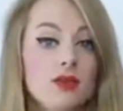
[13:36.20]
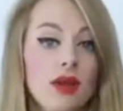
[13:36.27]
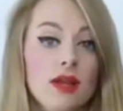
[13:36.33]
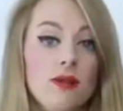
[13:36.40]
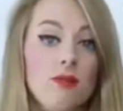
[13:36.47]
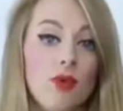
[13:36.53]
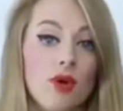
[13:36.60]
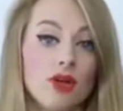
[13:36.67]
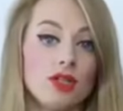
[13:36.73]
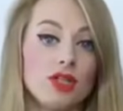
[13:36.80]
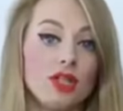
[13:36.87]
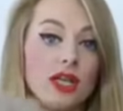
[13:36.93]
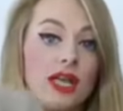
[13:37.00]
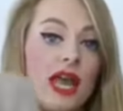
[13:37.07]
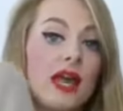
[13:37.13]
really important
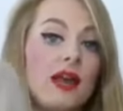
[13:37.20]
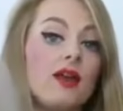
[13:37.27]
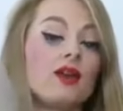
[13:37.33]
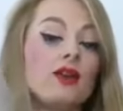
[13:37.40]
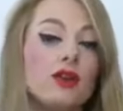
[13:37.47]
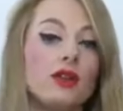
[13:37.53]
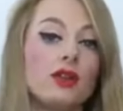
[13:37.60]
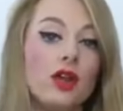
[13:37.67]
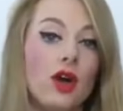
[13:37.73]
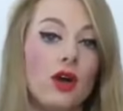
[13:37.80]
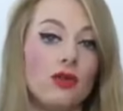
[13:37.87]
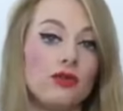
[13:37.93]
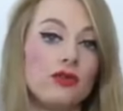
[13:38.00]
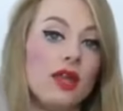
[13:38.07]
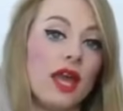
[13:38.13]
to get a good
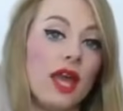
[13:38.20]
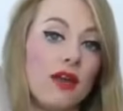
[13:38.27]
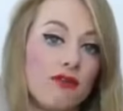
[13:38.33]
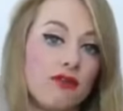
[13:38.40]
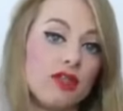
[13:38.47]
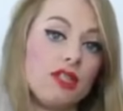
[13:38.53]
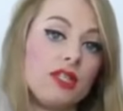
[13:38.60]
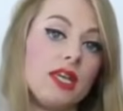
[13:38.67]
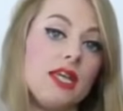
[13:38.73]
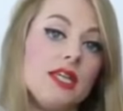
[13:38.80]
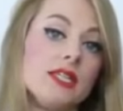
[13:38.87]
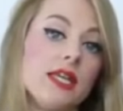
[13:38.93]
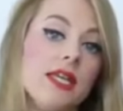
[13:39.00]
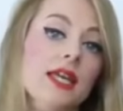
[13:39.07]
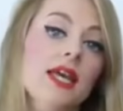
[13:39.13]
coat every
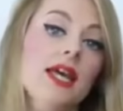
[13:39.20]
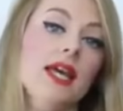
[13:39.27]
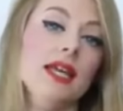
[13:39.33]
season.